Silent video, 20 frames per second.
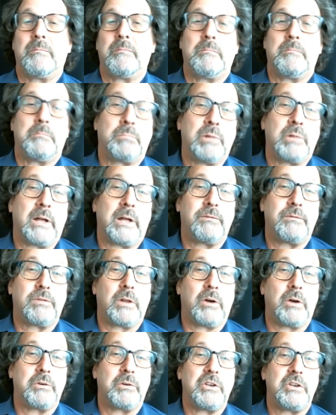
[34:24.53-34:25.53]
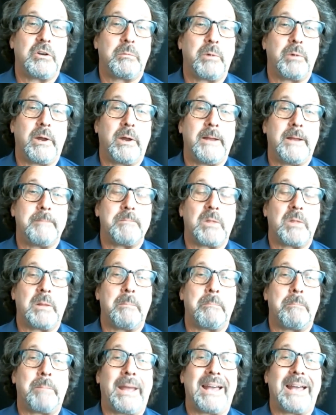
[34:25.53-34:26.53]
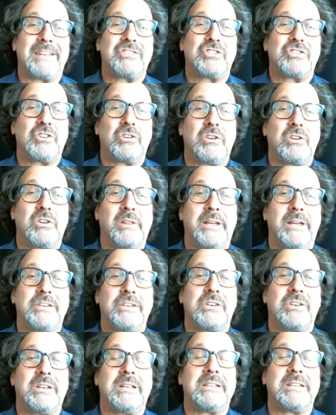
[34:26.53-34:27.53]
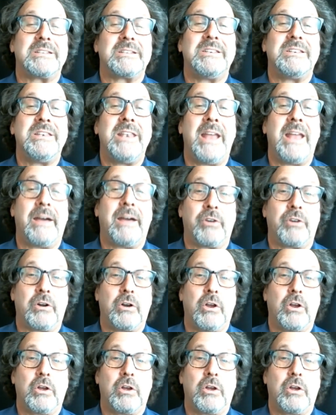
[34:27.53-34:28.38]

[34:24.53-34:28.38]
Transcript: blood flow to your brain, bad circulation is never